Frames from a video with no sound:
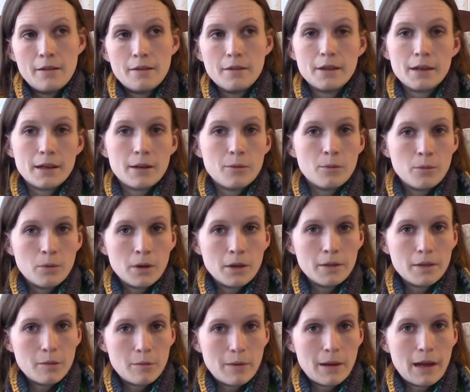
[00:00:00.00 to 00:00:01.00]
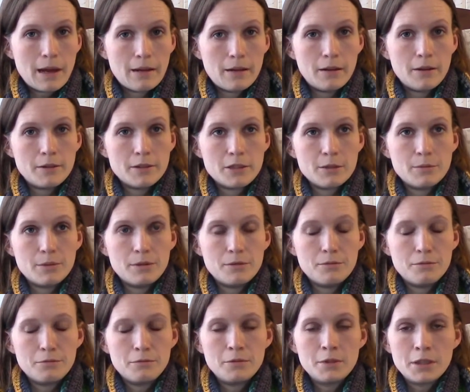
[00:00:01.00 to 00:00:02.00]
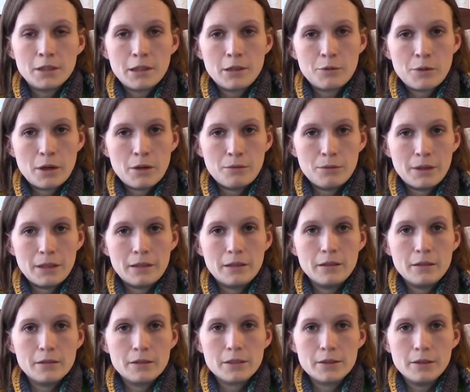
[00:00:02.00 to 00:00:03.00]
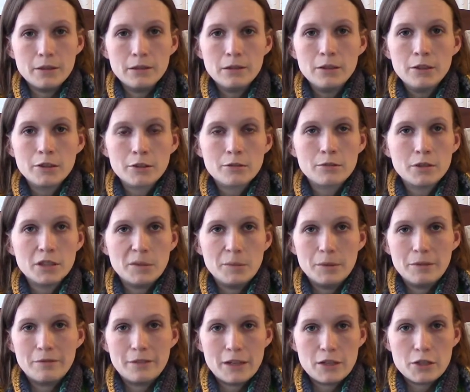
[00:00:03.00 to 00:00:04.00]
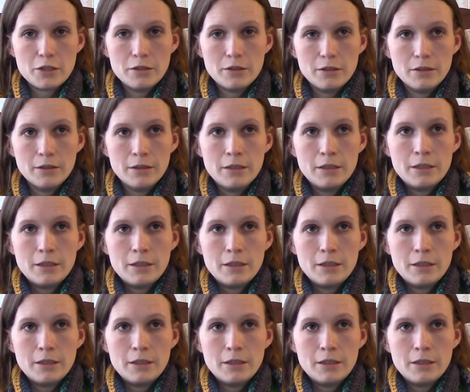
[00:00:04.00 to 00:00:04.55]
then I want the pattern to be really well written, to look really professional,